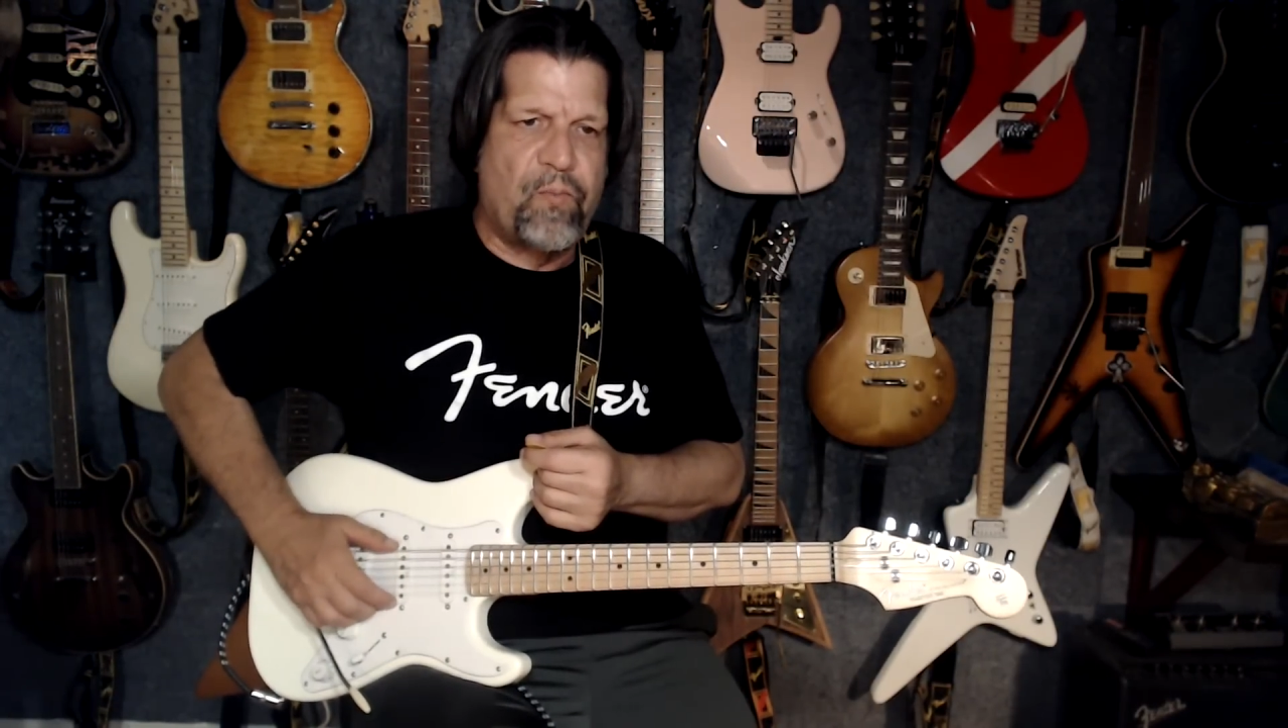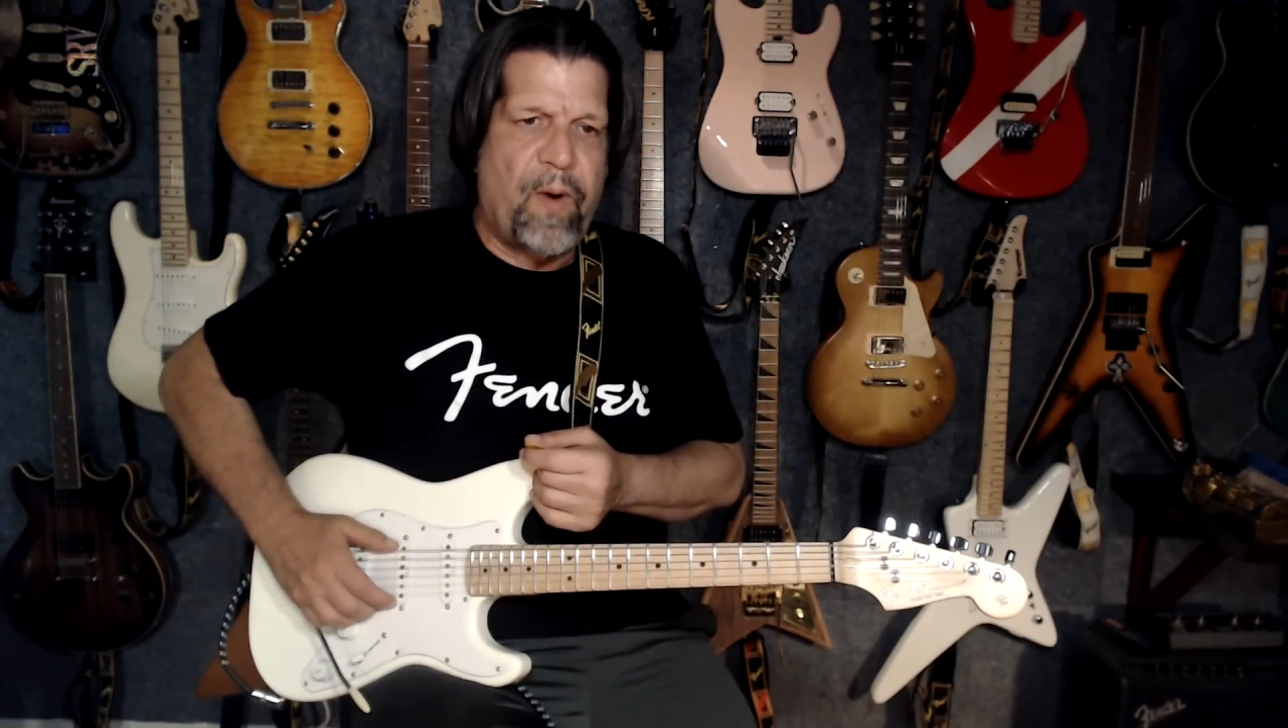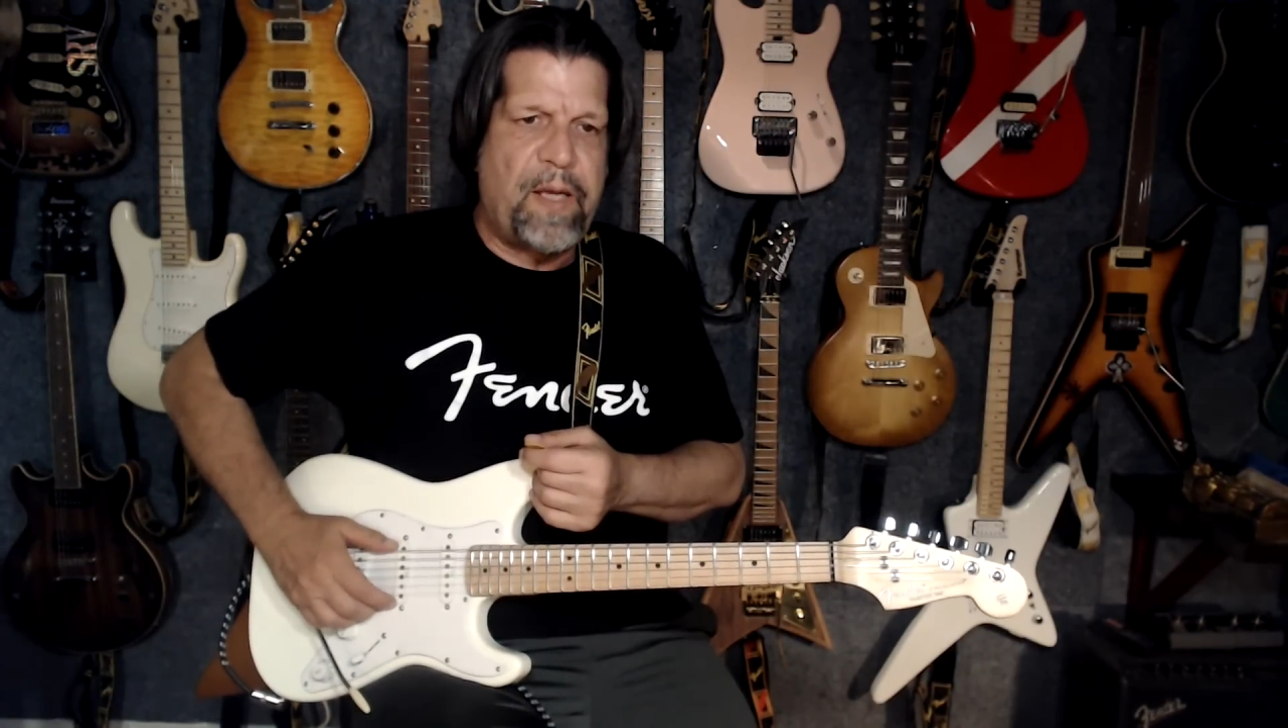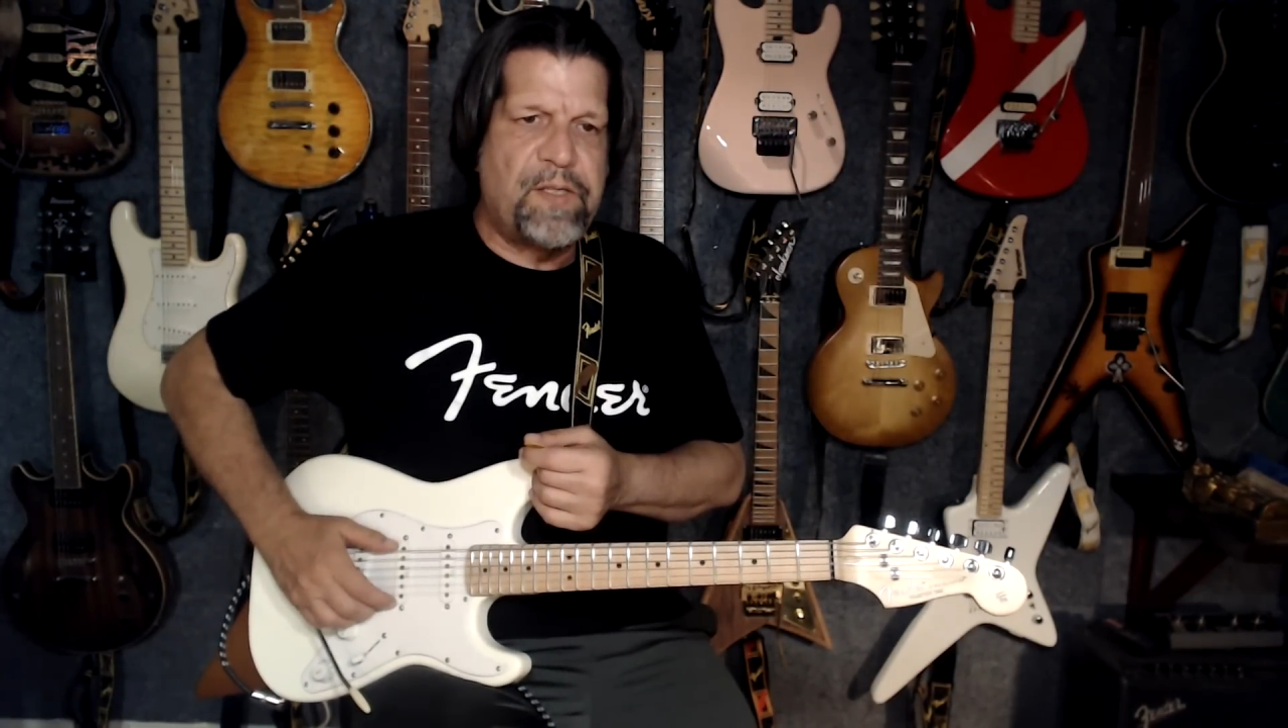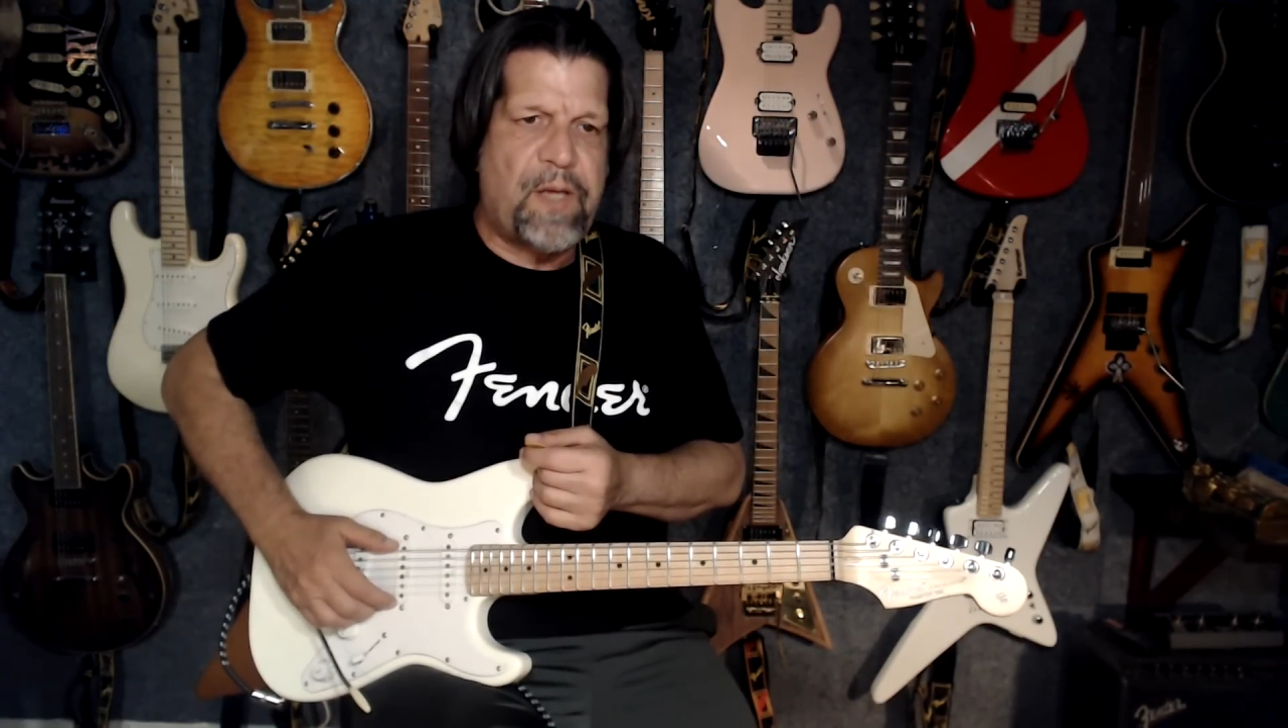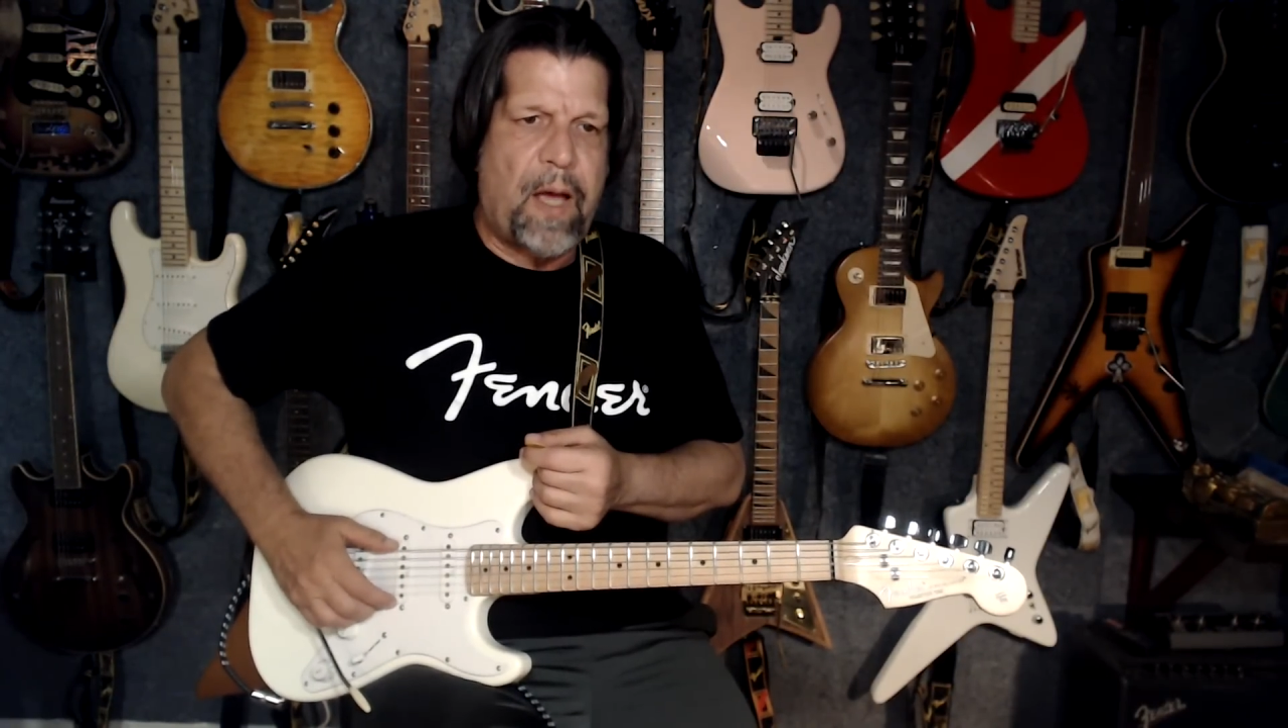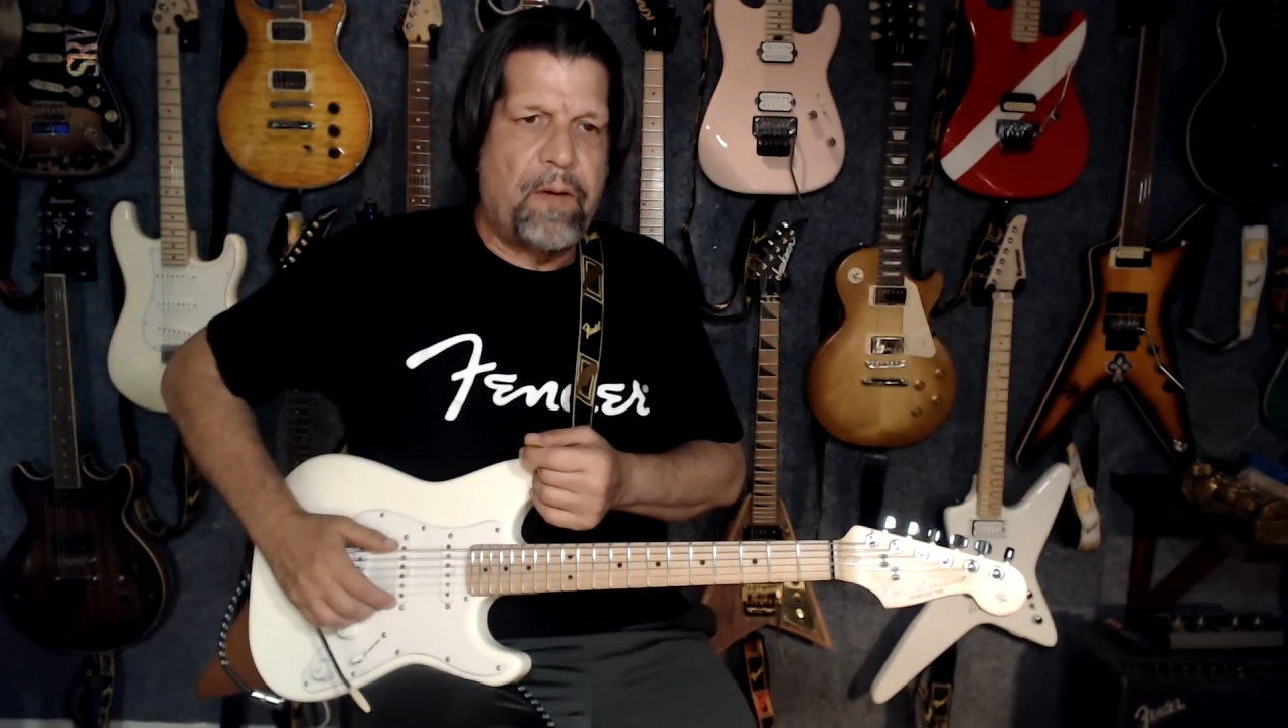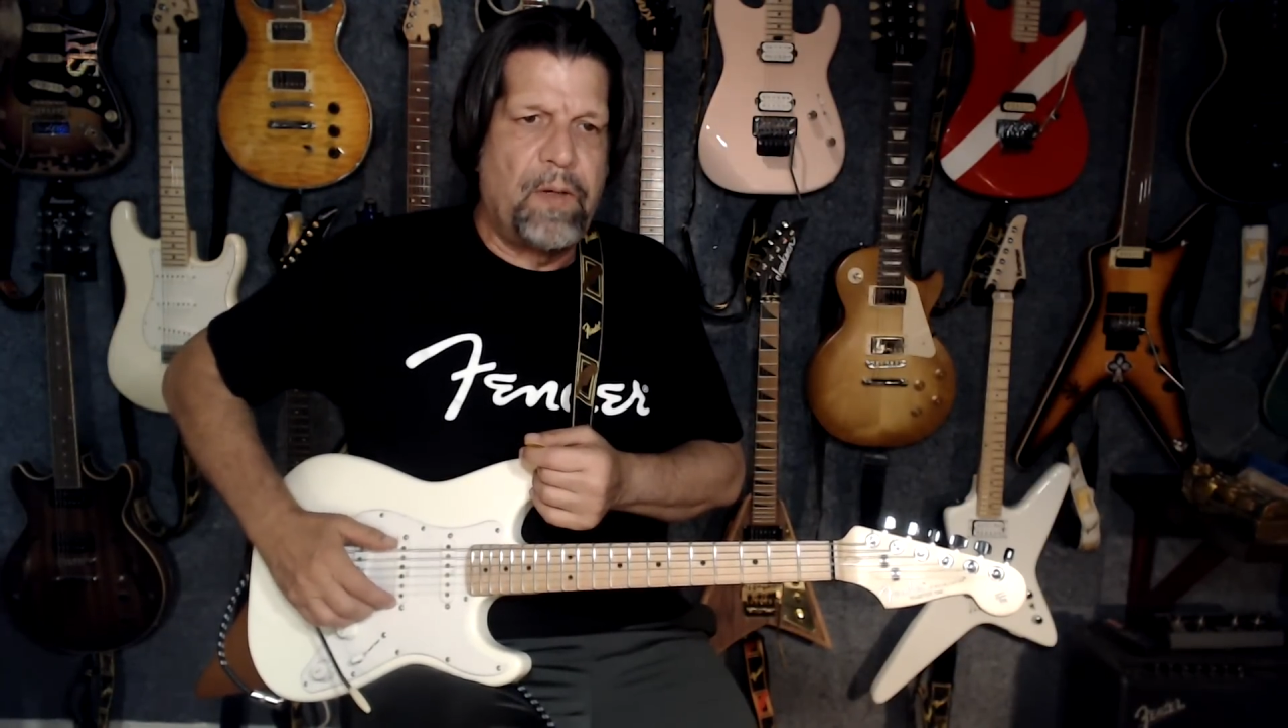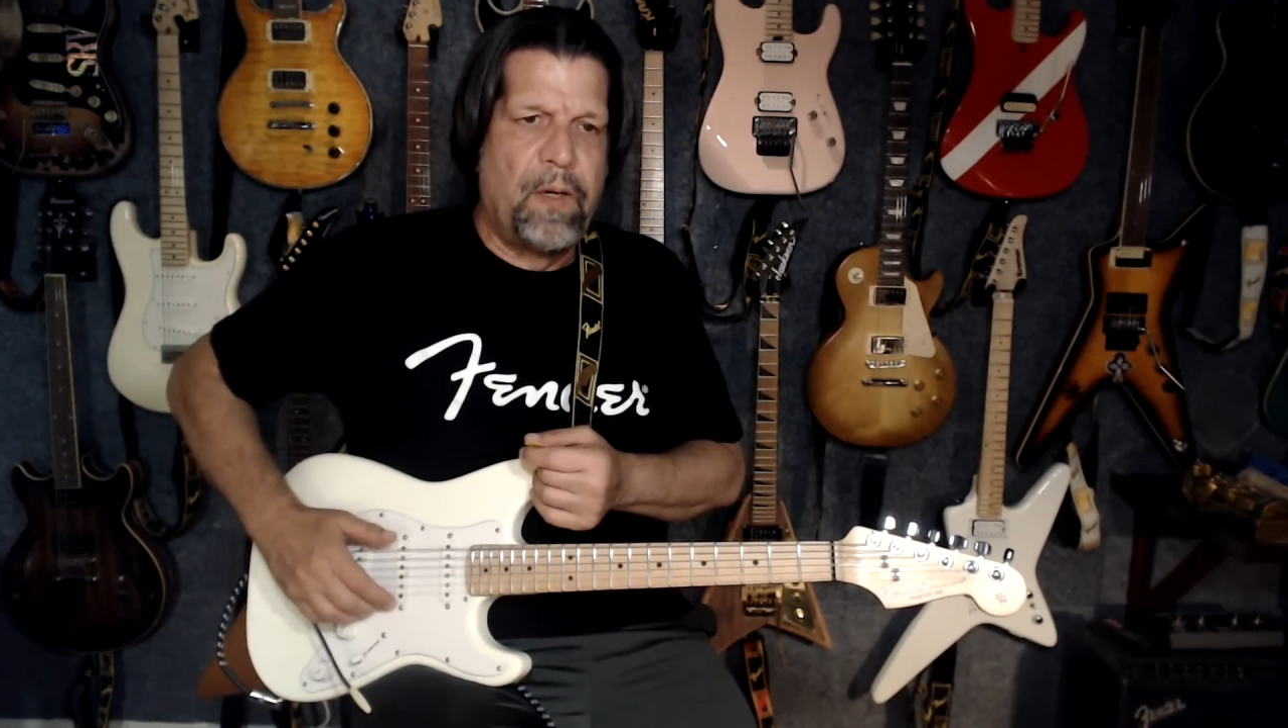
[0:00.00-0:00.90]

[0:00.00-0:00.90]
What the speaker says: raised out